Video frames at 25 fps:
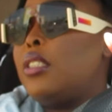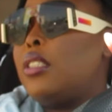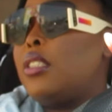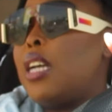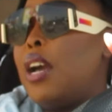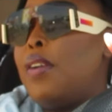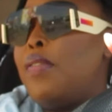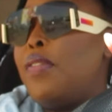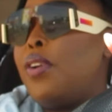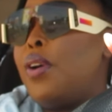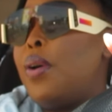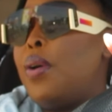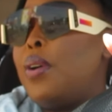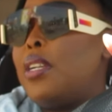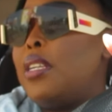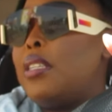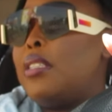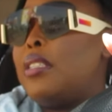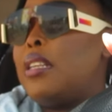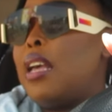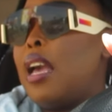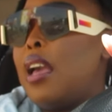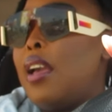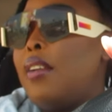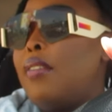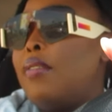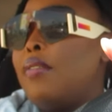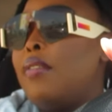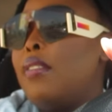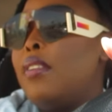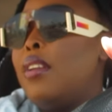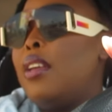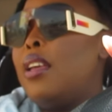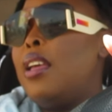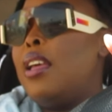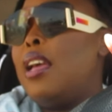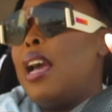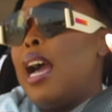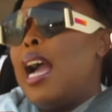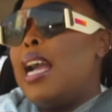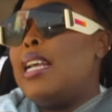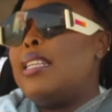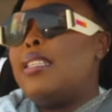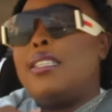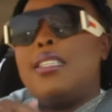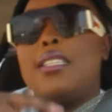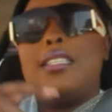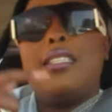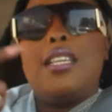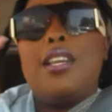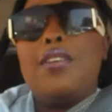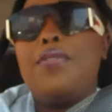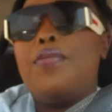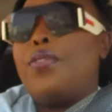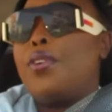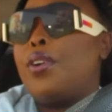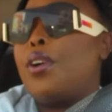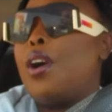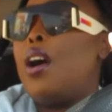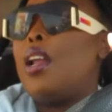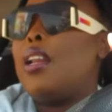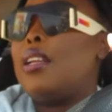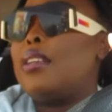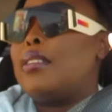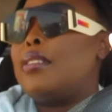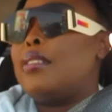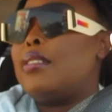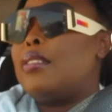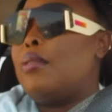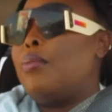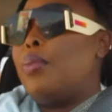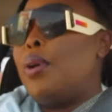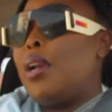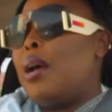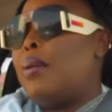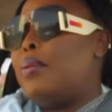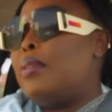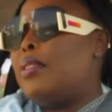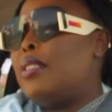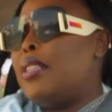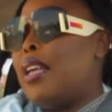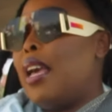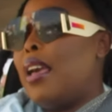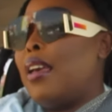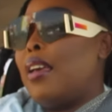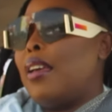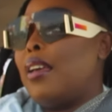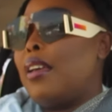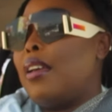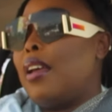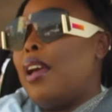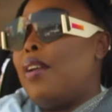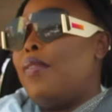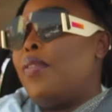I forgot what I was saying. I seriously forgot what I was saying.